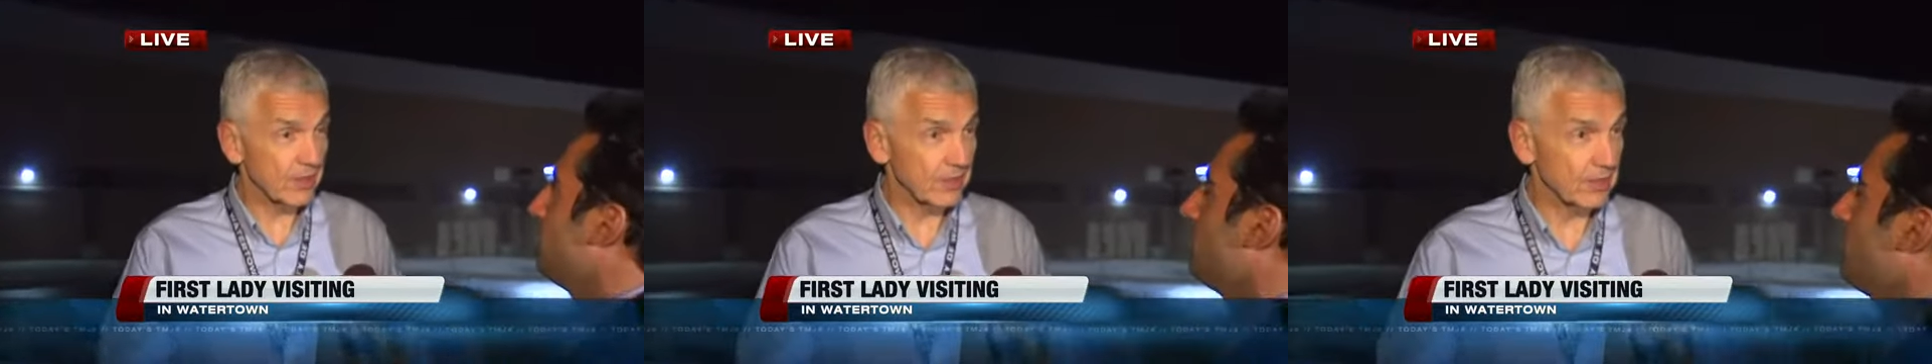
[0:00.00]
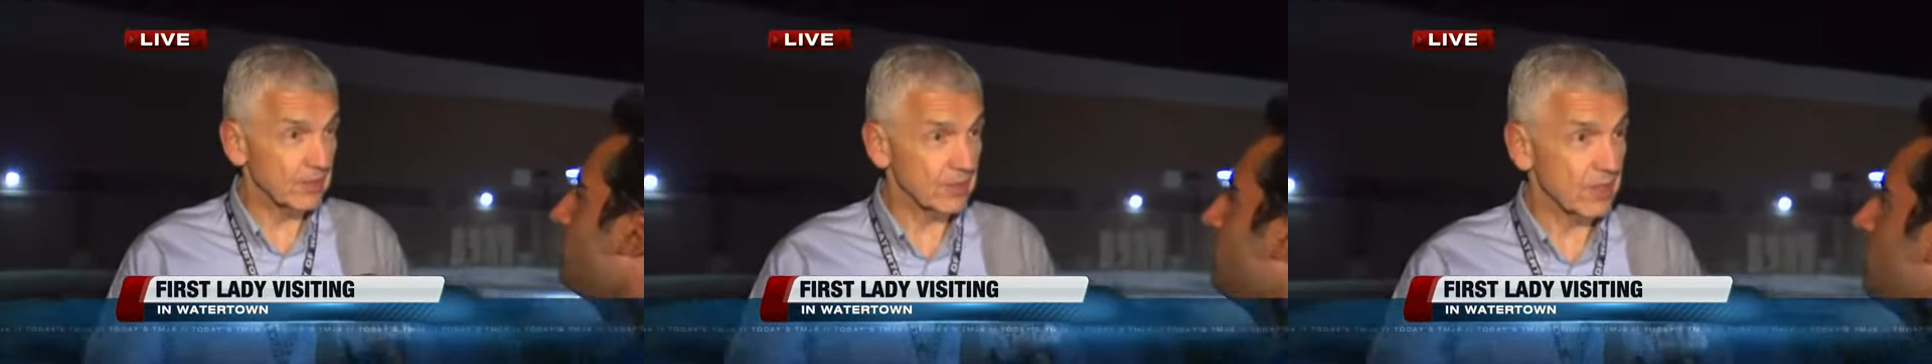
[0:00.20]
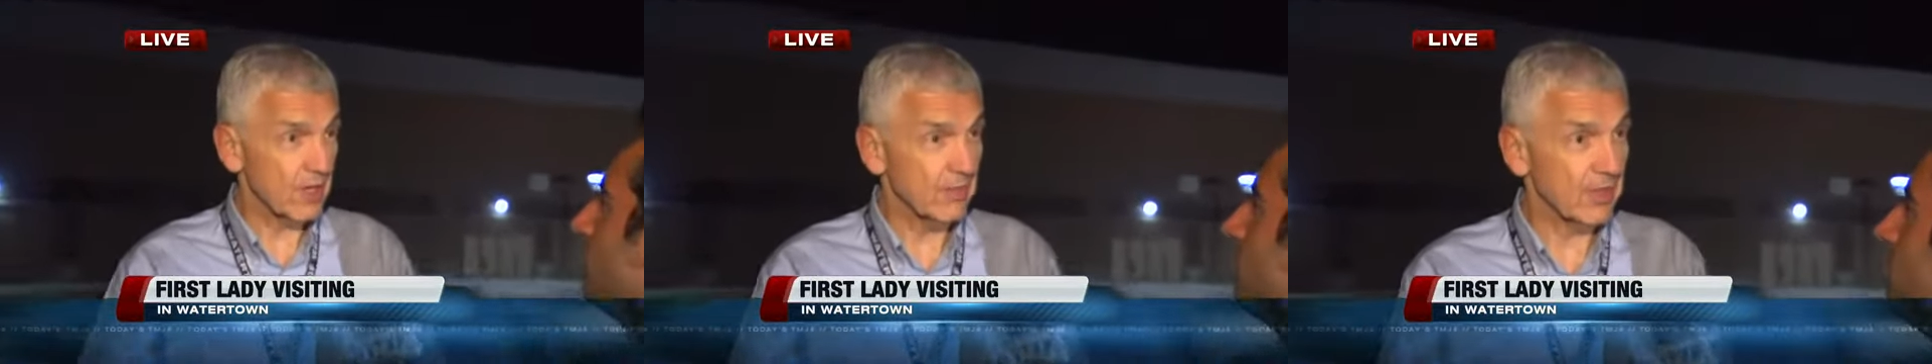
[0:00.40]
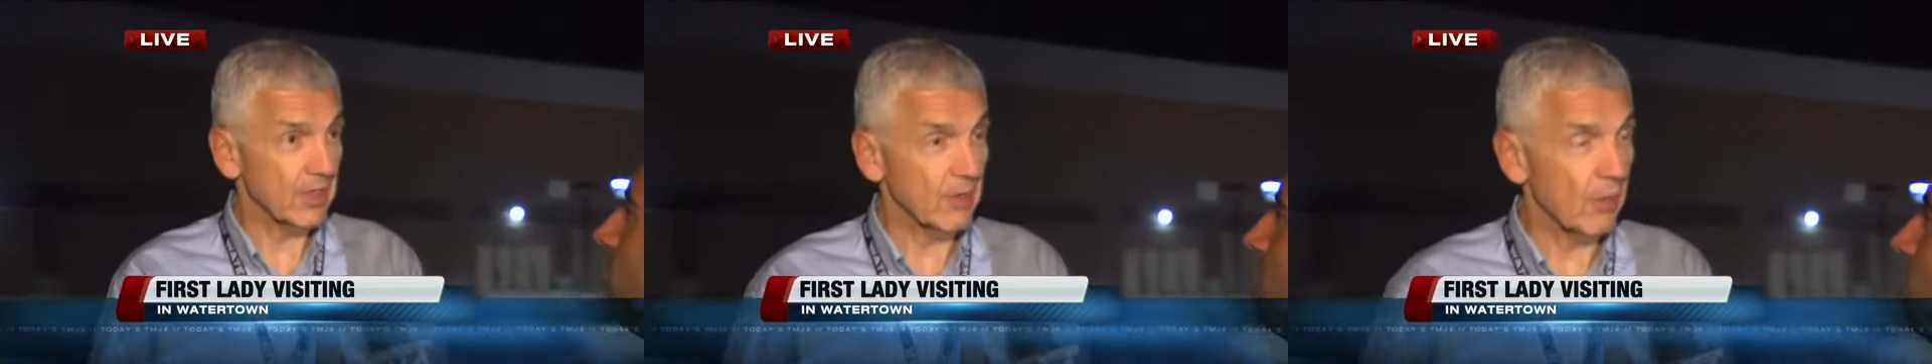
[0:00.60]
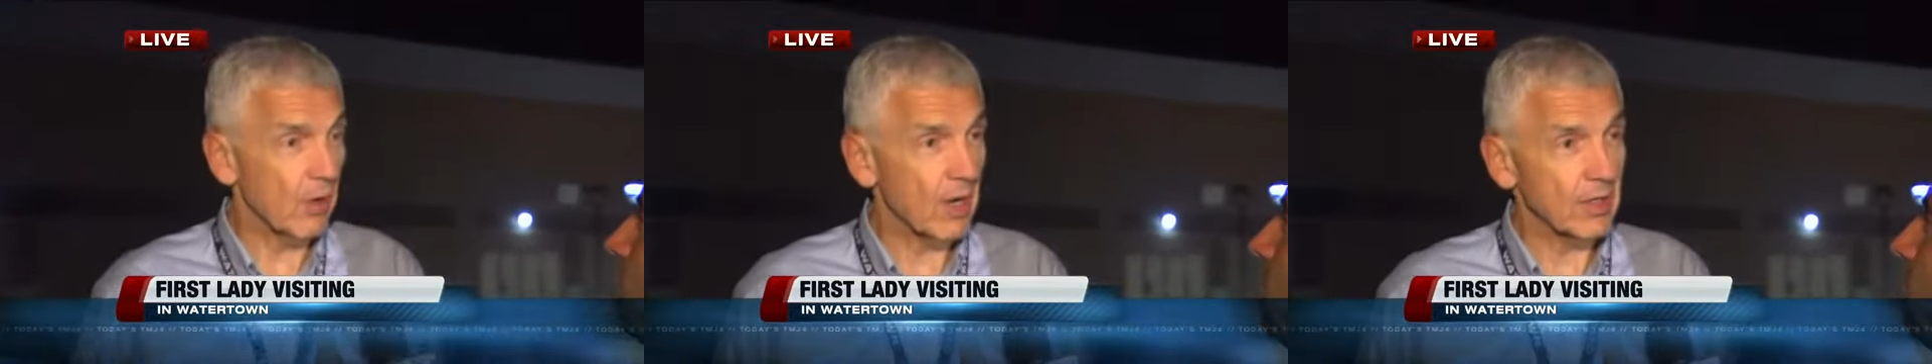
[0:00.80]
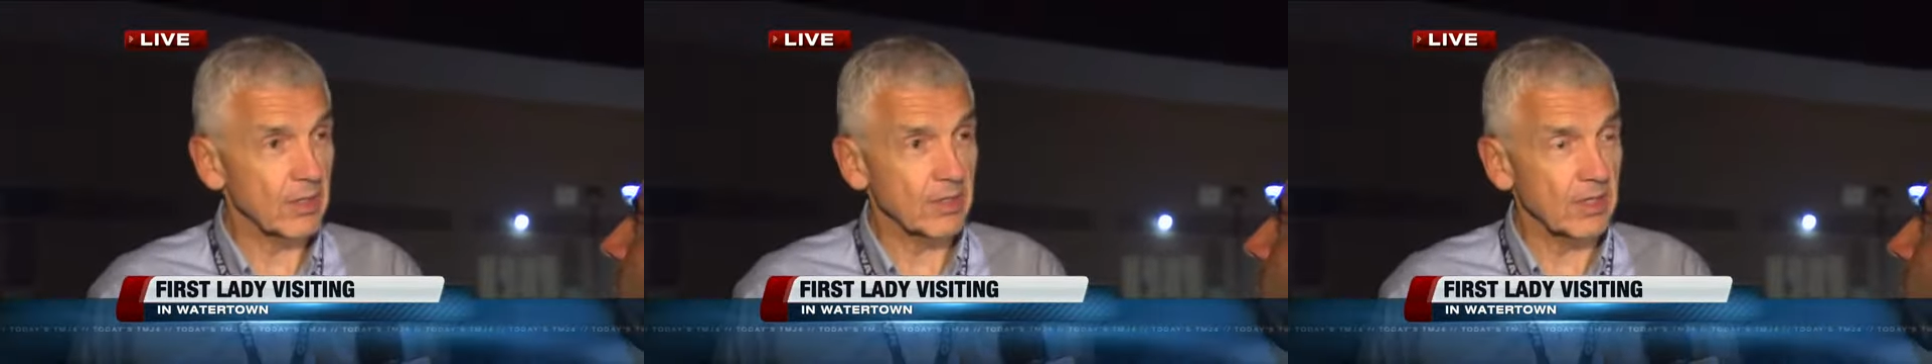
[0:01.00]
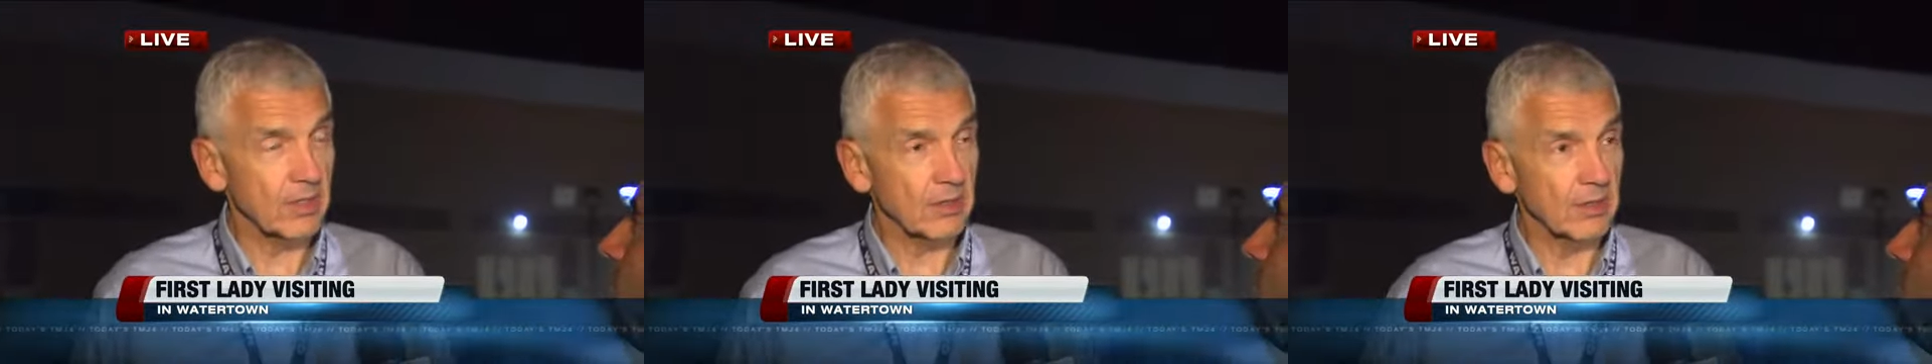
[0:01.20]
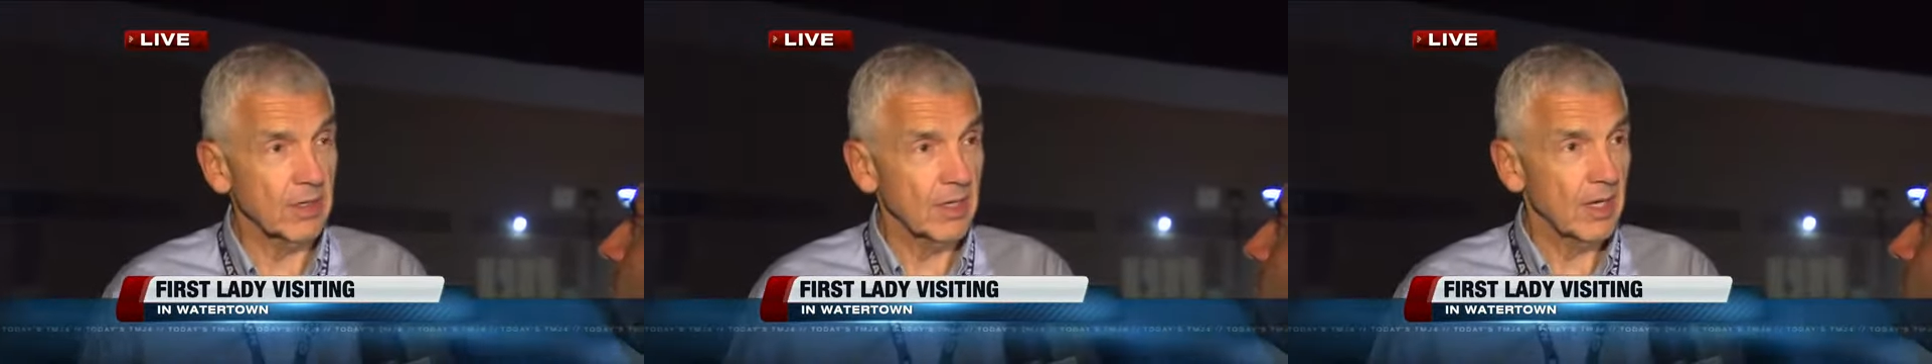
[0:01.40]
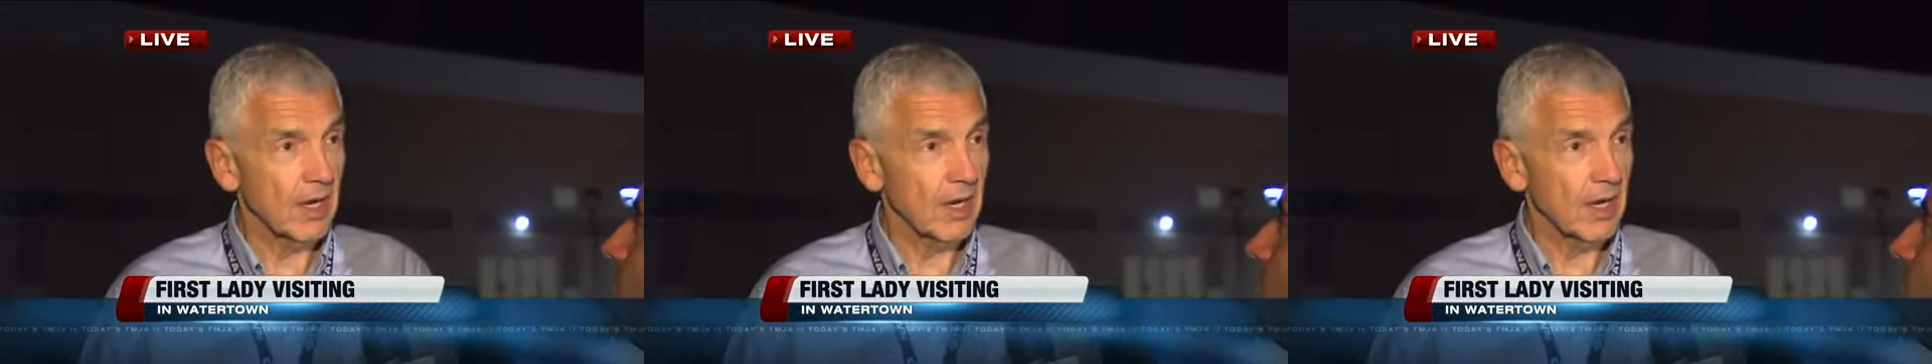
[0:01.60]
here is coming to Watertown.